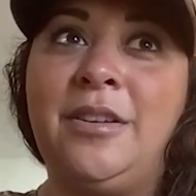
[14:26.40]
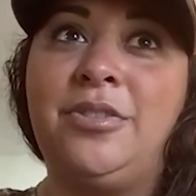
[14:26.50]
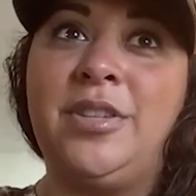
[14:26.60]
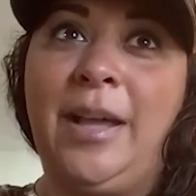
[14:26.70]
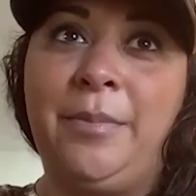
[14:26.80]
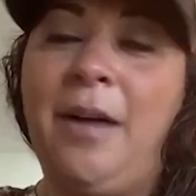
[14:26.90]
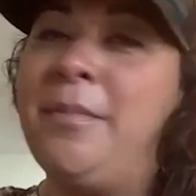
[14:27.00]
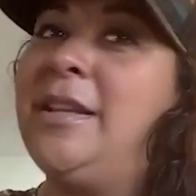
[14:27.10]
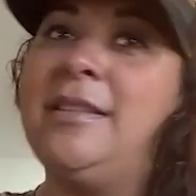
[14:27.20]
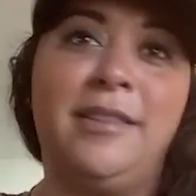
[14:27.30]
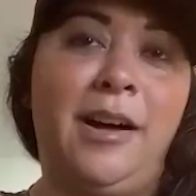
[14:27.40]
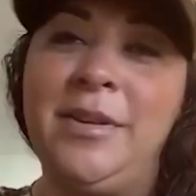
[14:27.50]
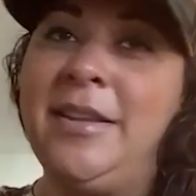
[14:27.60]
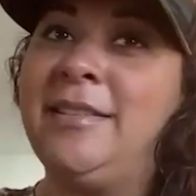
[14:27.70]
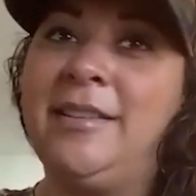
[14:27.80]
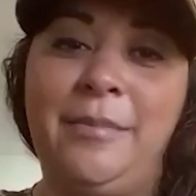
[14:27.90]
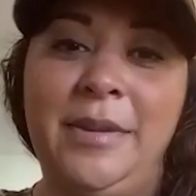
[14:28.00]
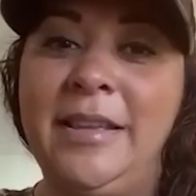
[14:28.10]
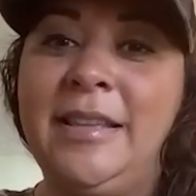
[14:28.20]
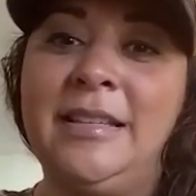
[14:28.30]
she kept coming in,
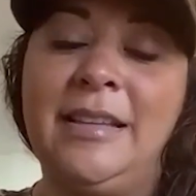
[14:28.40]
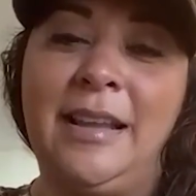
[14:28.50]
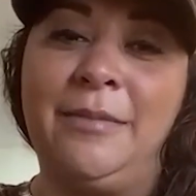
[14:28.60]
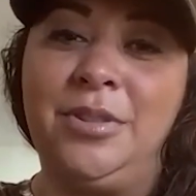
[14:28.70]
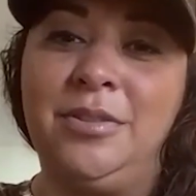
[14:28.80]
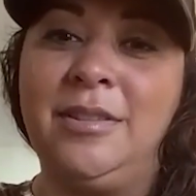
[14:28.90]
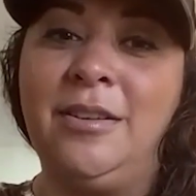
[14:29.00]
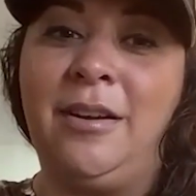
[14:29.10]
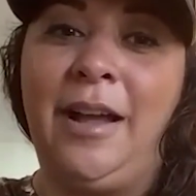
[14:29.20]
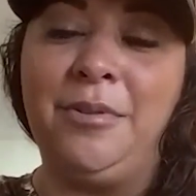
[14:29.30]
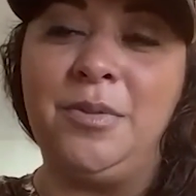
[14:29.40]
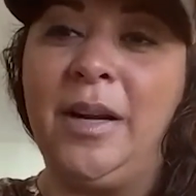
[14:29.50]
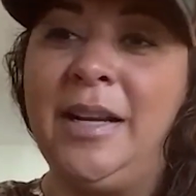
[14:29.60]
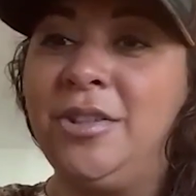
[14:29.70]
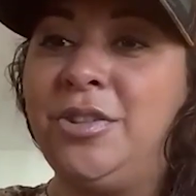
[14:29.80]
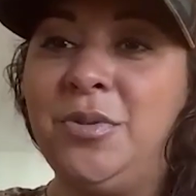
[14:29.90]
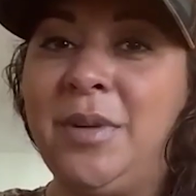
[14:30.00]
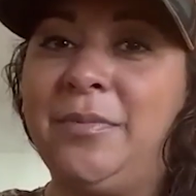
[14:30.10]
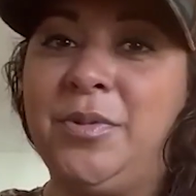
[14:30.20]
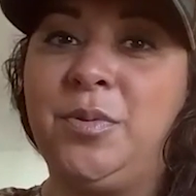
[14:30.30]
and I was just I was ready to shoot it.